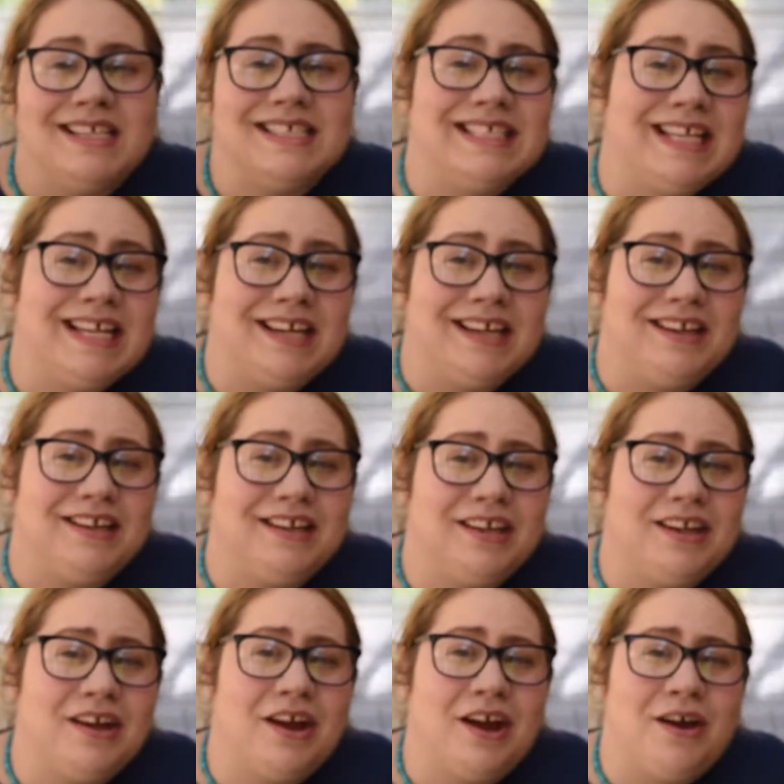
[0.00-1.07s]
So there
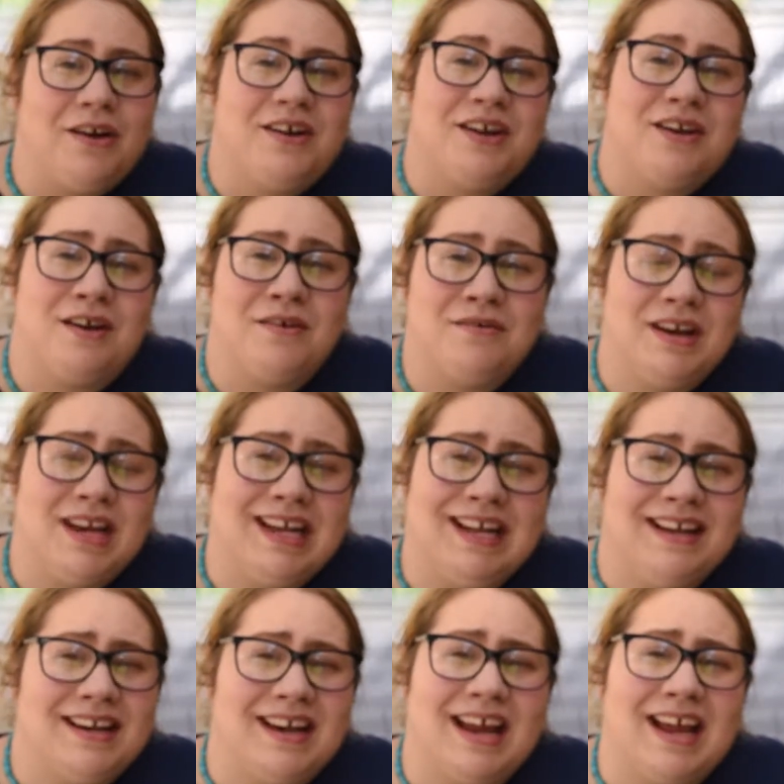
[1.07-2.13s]
you go, you don't
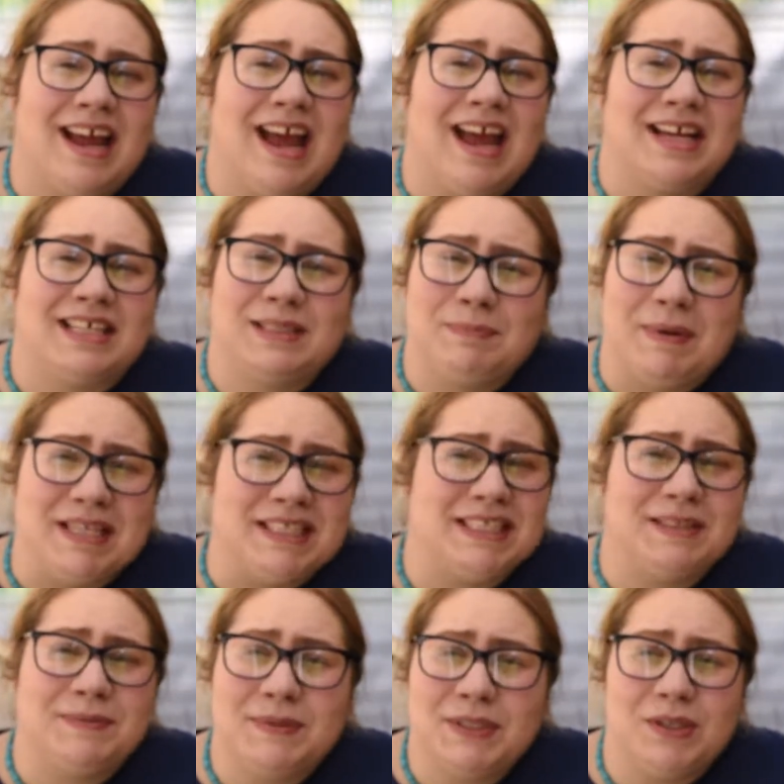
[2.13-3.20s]
need
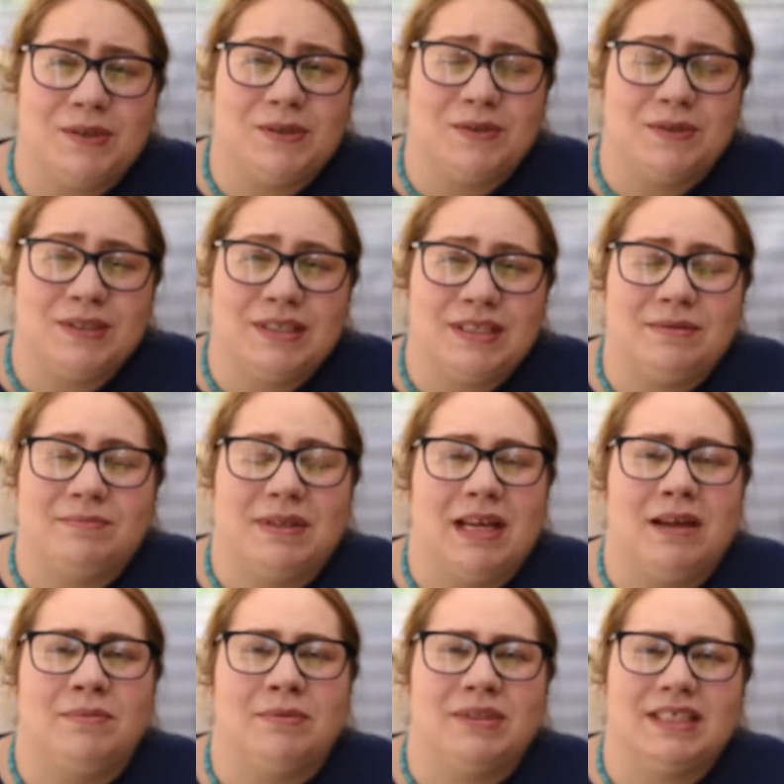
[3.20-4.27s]
expensive tools to be
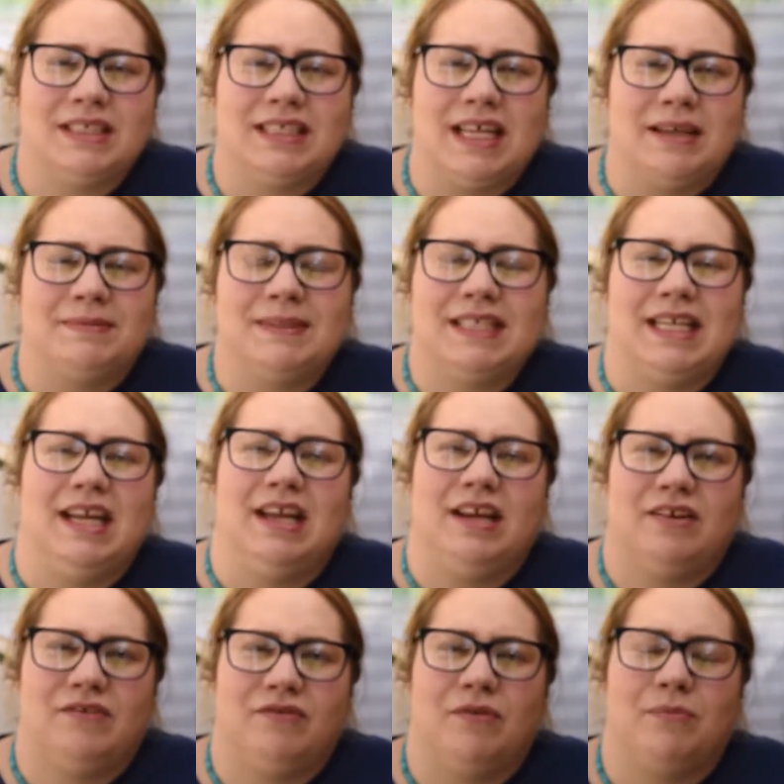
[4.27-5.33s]
able to save
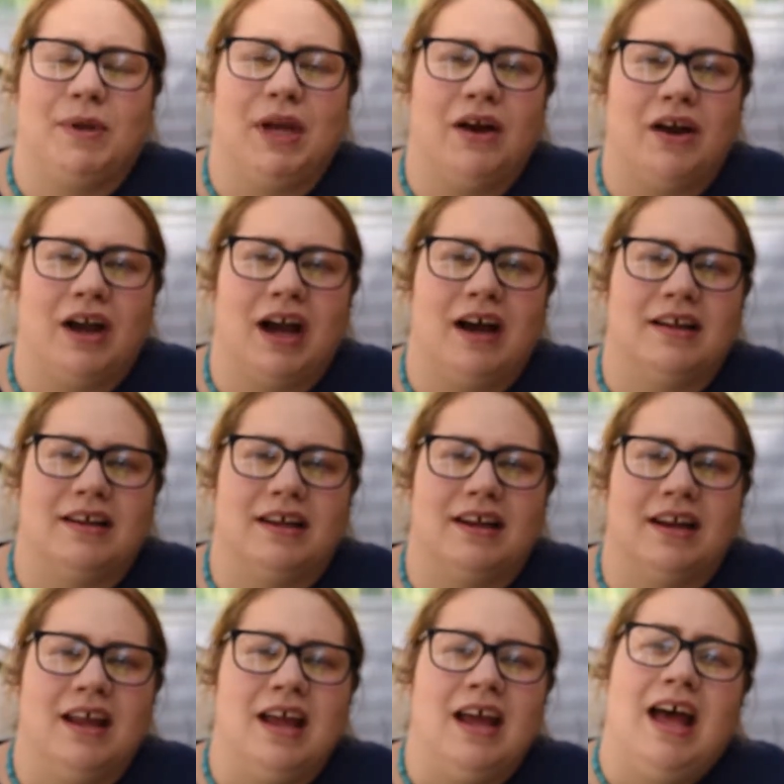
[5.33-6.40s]
seed from your
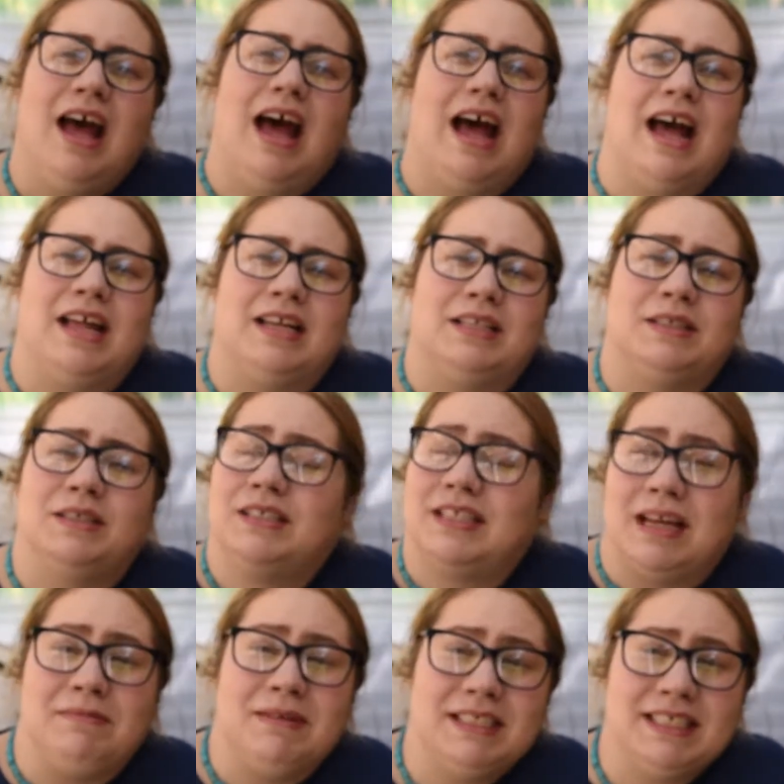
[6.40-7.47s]
garden. And
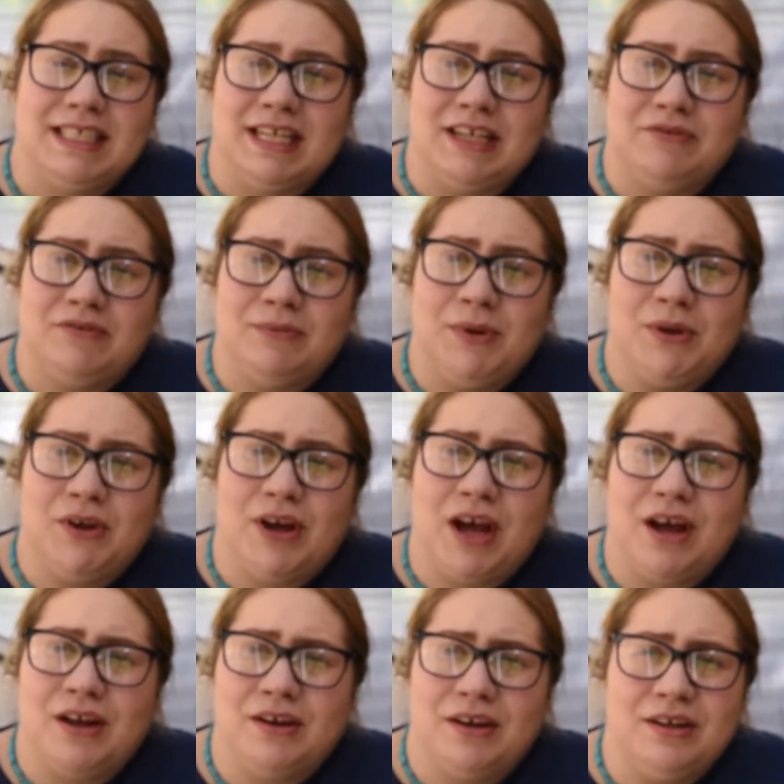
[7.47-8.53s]
saving seed from your
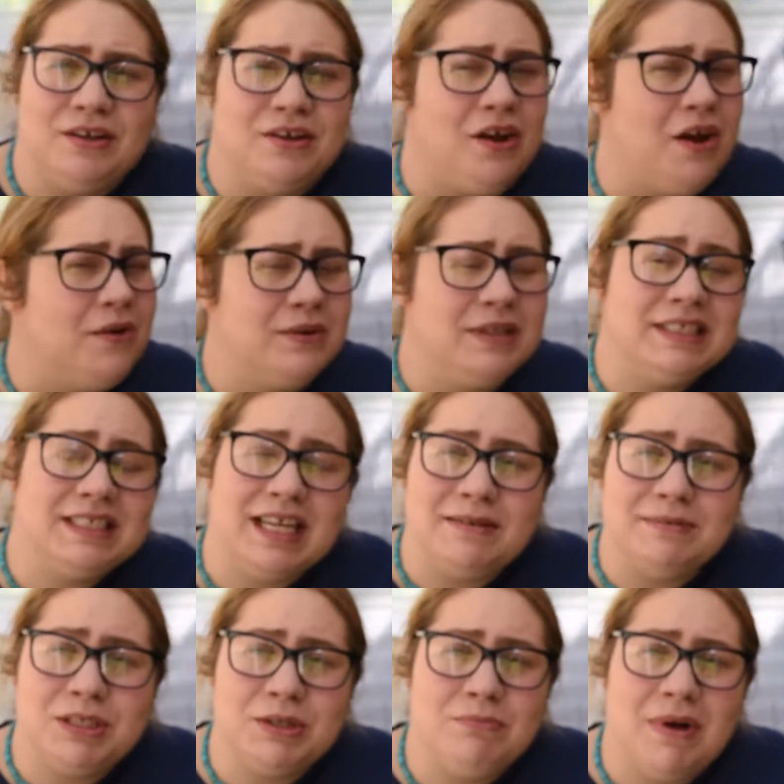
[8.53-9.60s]
garden not only
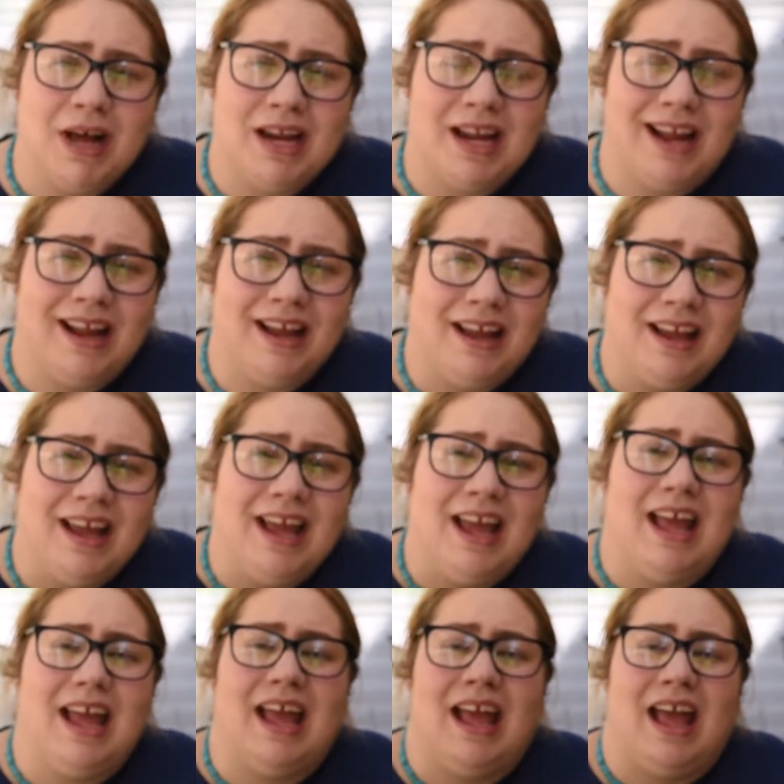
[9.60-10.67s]
saves you money,
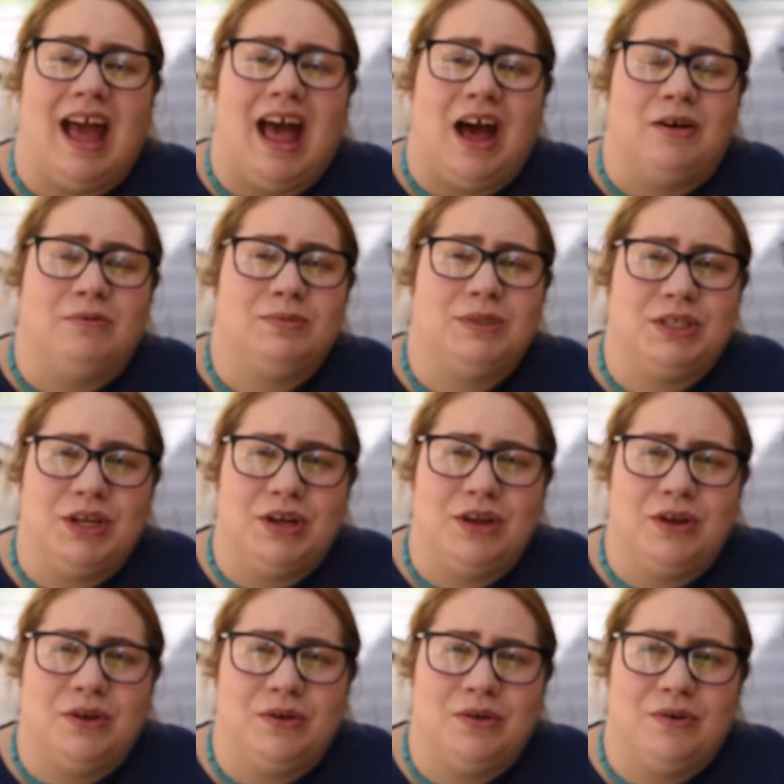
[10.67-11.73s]
it helps
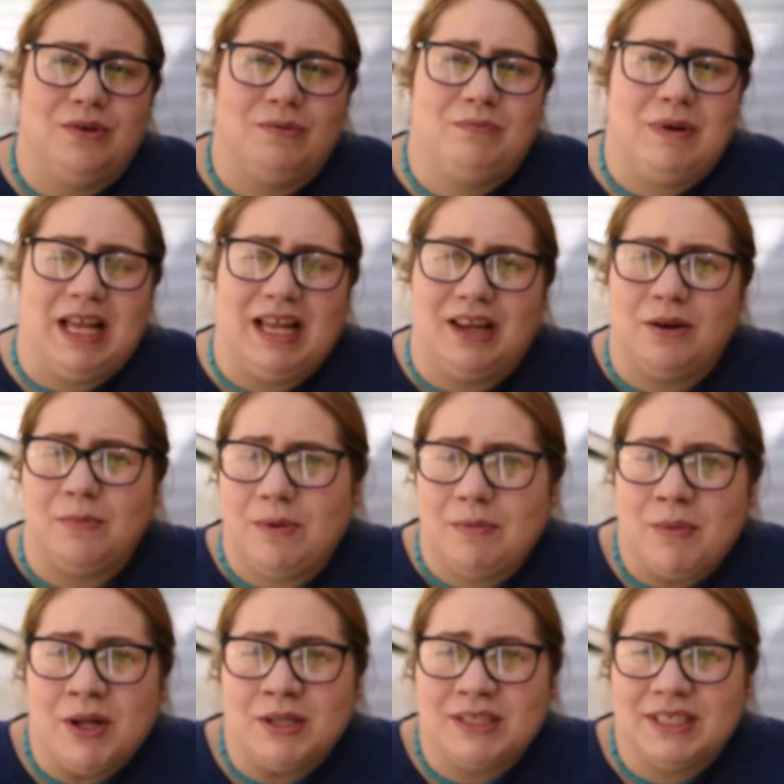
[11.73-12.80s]
you be a little bit
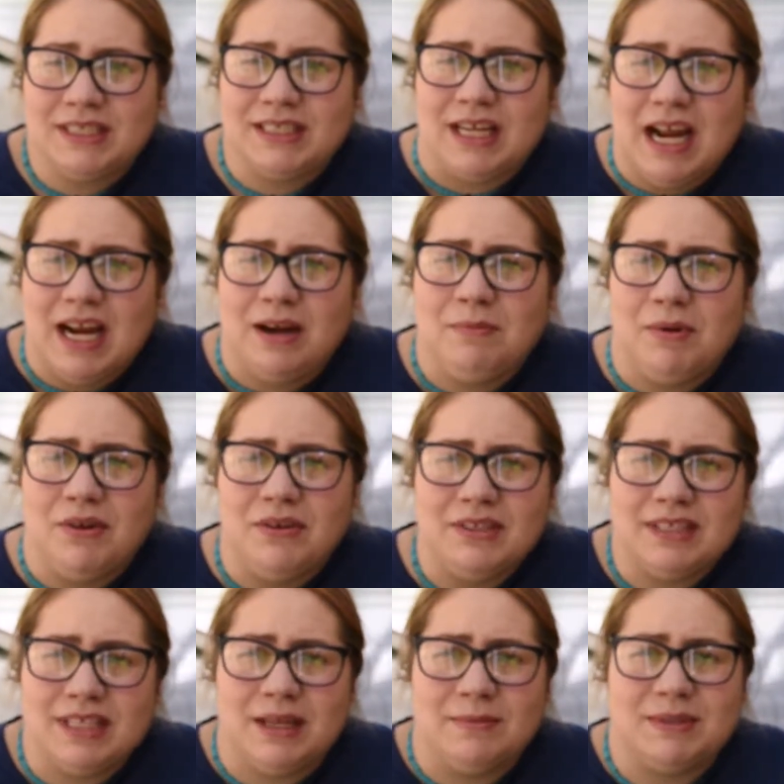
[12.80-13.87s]
more sustainable
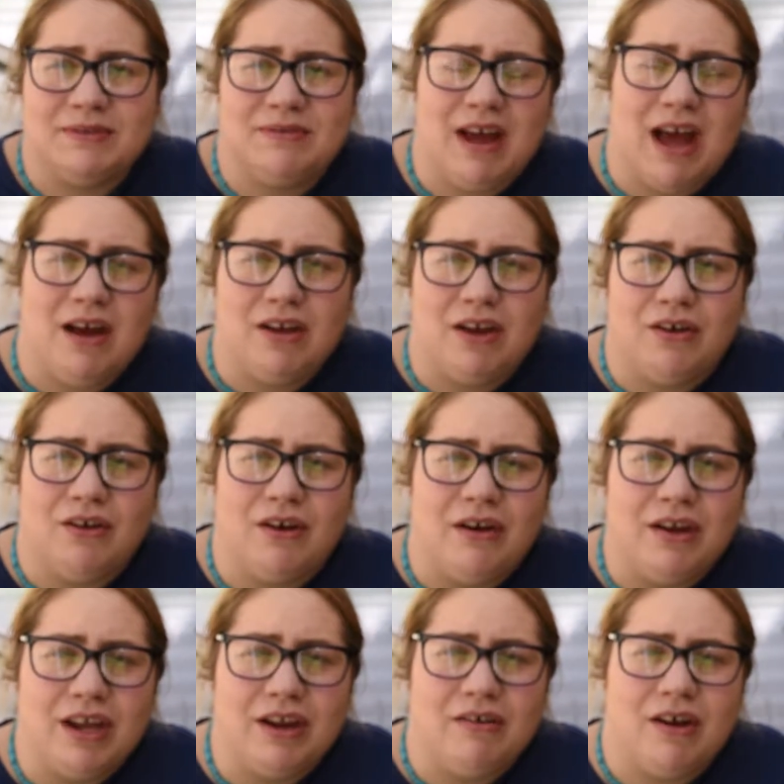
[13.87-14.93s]
in terms of how you're
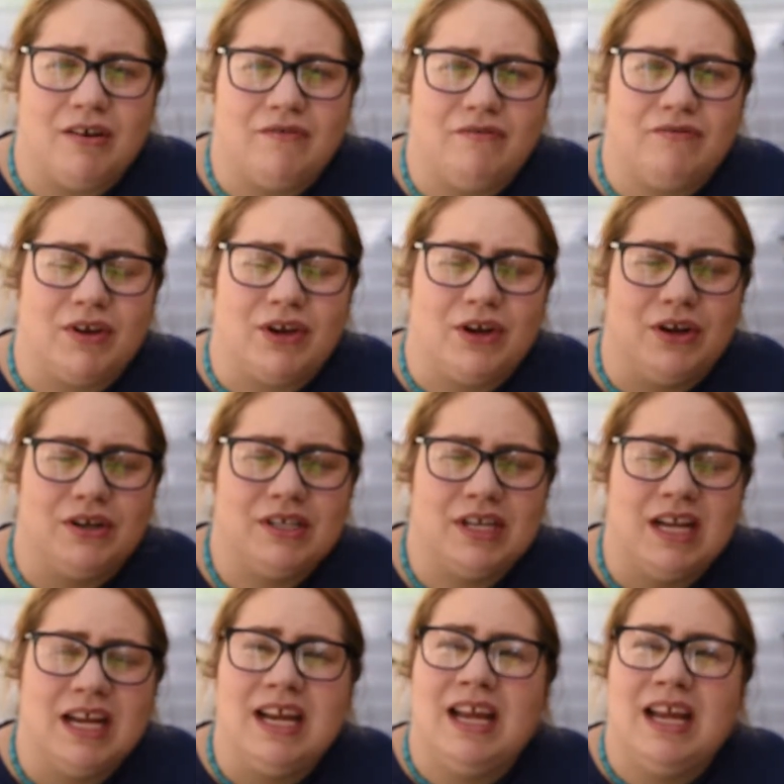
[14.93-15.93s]
growing your own food.